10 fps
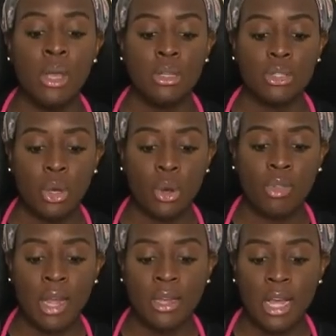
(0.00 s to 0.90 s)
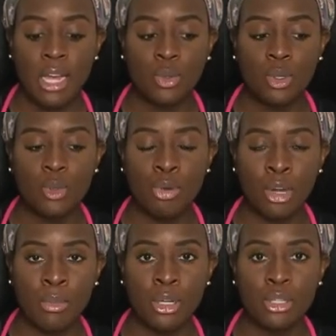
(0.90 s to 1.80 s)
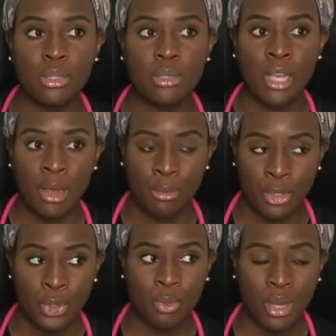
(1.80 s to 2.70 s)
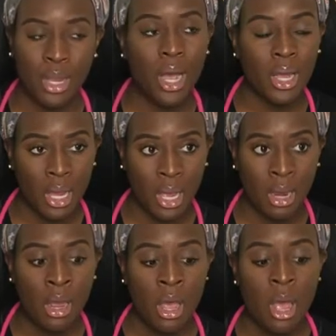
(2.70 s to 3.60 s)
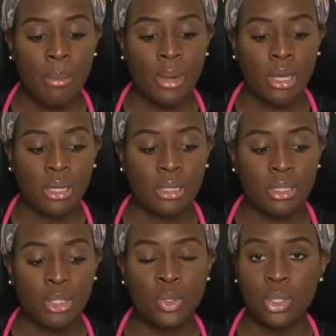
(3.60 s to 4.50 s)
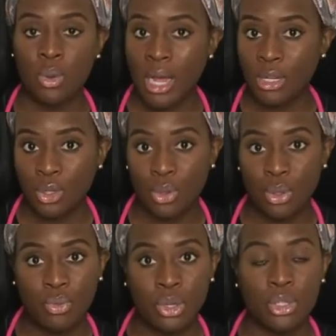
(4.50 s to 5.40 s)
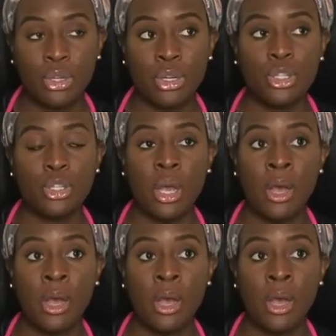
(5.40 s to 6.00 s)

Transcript: So that class was pretty much time consuming again, because you still have to do the research.